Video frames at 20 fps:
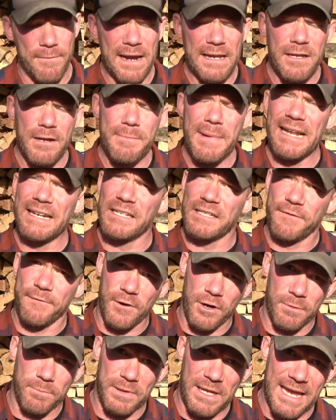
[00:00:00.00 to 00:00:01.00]
regular maintenance
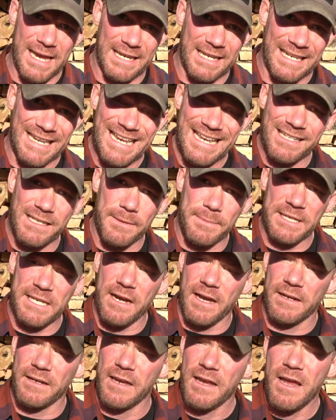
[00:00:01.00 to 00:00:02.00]
for your blade can easily be
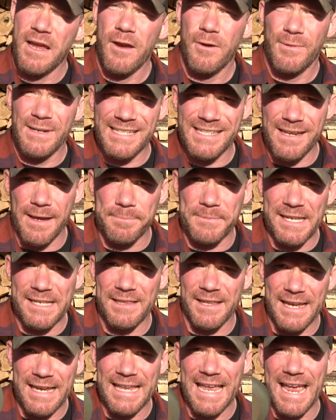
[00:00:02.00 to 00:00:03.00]
done with
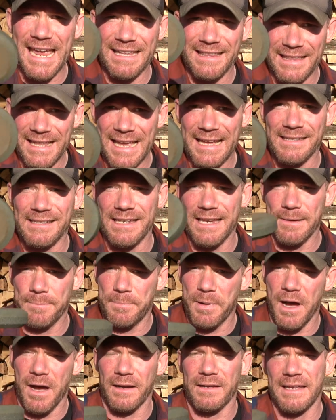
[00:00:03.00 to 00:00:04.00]
something like a
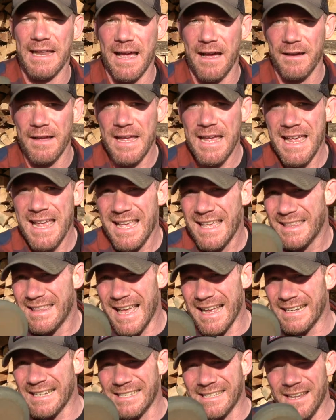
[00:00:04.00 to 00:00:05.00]
Lansky Puck. Now,
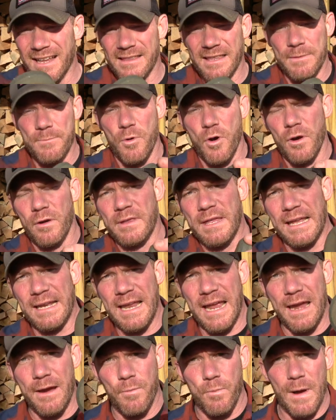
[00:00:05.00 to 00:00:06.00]
that is nothing more
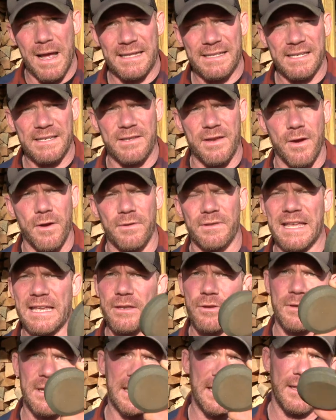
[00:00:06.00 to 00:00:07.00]
than a whetstone that
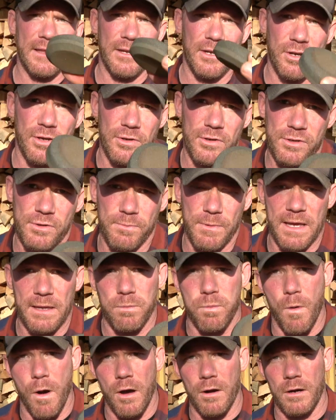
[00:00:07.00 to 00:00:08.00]
you can either use
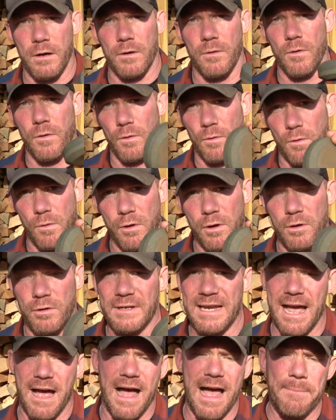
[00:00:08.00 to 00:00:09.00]
with water or
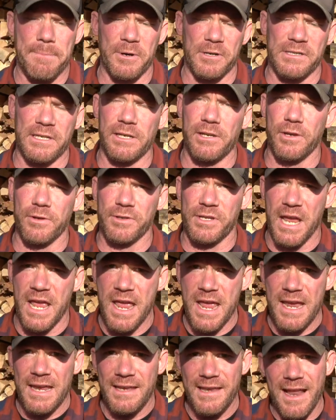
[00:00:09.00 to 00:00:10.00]
oil. Now, I personally use
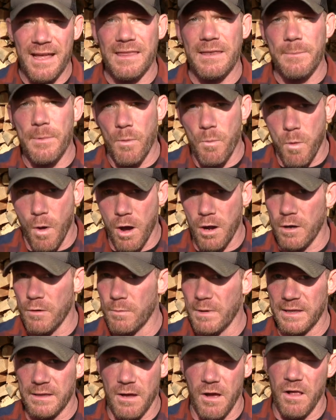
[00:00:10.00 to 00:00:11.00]
nothing but water
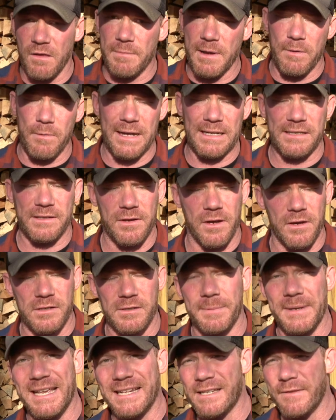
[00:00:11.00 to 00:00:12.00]
with all of my
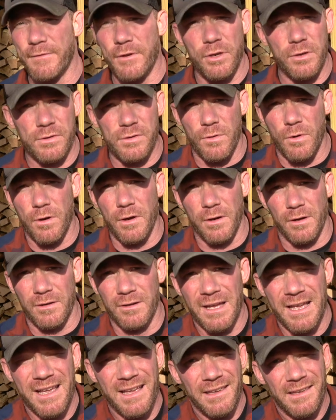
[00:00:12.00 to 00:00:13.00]
whetstones, because if you use
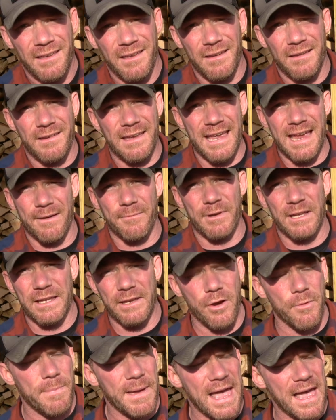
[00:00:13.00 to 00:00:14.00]
oil, you can't really
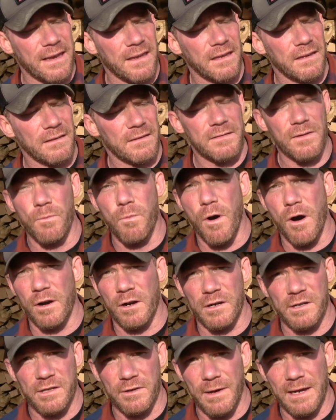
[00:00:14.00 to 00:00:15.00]
go back to
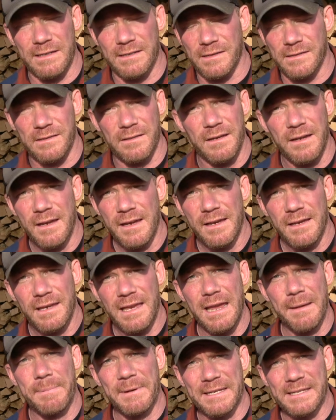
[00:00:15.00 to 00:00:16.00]
water, so I just
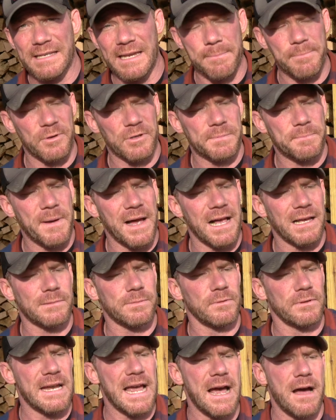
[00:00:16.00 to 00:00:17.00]
keep it as simple as
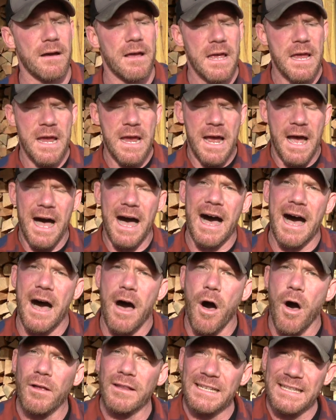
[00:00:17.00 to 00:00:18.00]
possible. Now,
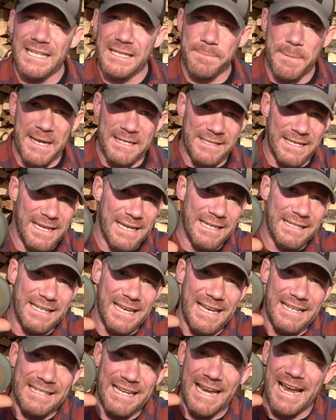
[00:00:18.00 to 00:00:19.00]
all that this basically
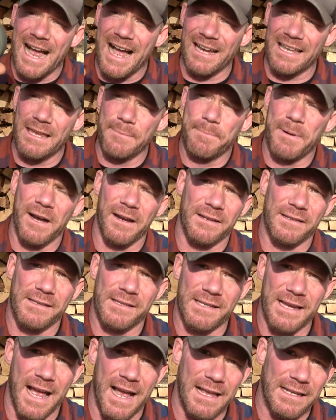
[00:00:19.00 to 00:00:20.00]
is a hockey puck
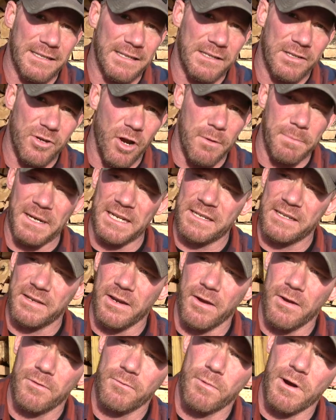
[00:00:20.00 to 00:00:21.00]
size sharpening
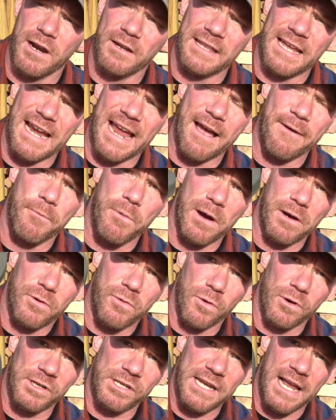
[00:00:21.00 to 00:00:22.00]
stone, where they have one
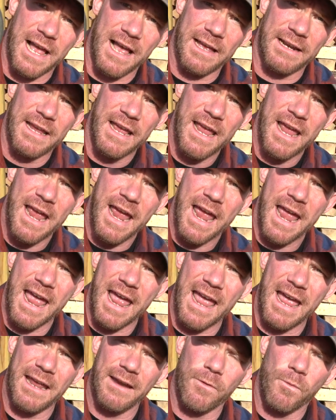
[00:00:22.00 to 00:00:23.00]
coarse side
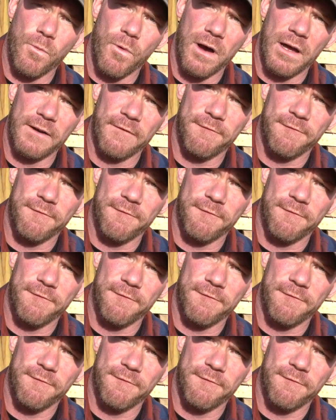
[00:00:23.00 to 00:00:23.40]
and one